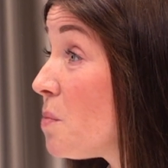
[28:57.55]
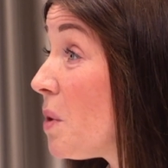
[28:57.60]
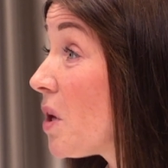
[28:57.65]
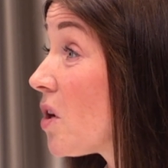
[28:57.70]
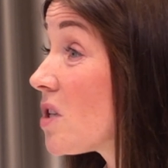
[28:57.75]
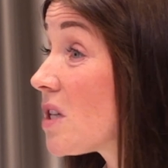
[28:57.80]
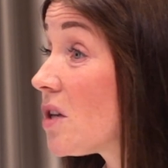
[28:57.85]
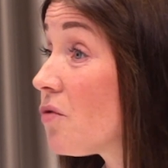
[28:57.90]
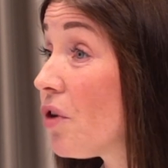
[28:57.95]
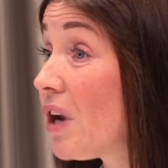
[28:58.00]

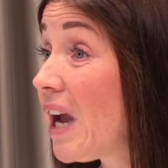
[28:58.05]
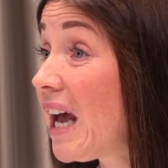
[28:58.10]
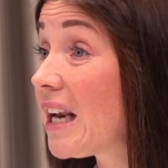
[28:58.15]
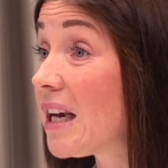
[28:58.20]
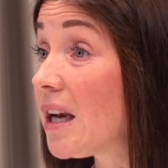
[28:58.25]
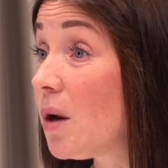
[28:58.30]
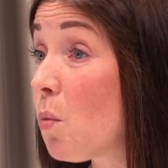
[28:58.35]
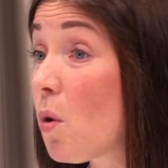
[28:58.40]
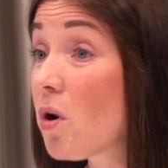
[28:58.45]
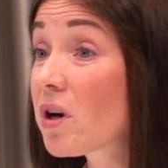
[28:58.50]
because in
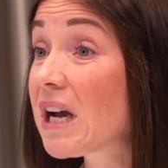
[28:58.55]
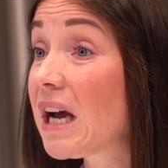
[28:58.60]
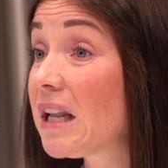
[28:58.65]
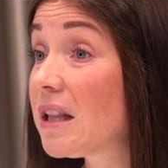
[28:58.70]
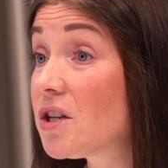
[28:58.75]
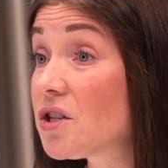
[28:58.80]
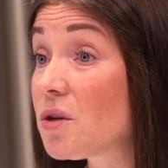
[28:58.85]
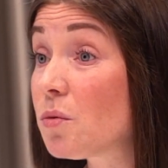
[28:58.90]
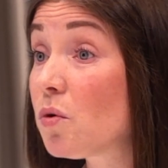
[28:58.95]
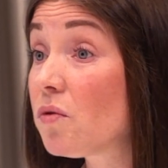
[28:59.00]
reality, what can
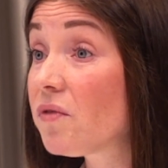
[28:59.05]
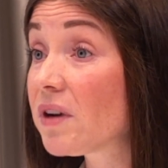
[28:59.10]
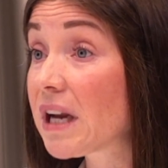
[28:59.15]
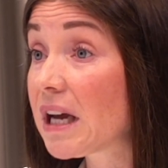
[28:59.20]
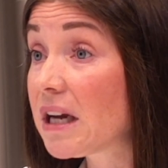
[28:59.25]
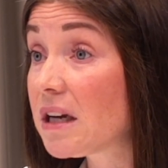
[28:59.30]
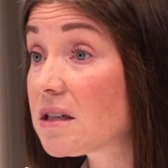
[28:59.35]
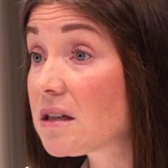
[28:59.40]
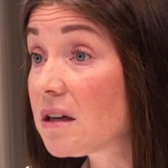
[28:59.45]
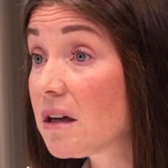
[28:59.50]
they do
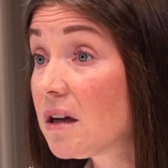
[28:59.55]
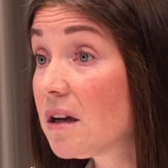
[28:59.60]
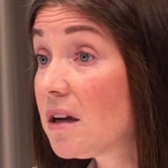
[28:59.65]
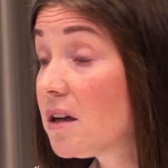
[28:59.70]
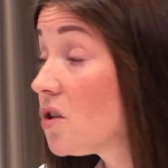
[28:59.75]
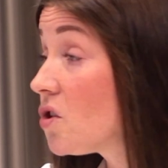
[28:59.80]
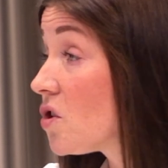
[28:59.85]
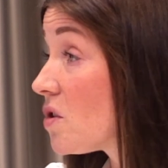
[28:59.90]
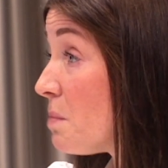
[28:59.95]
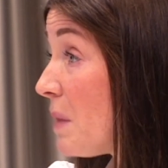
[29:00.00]
overnight?
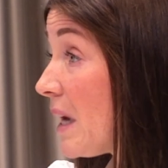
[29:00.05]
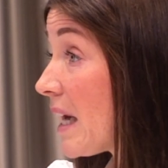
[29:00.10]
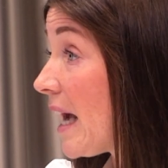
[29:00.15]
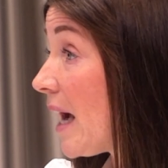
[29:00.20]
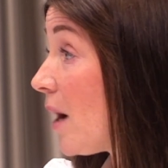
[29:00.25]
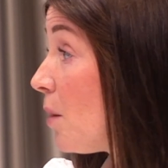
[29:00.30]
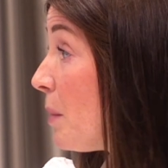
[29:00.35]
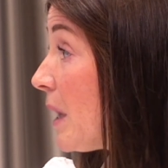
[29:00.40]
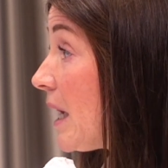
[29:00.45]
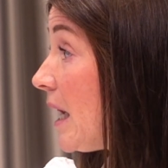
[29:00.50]
Doesn't matter
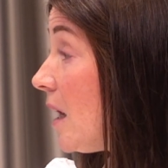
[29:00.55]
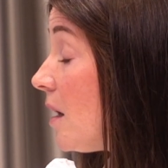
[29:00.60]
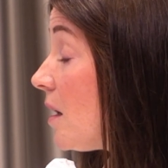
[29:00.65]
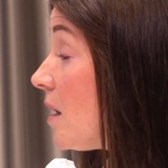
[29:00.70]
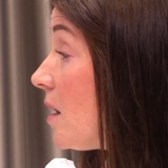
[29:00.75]
how many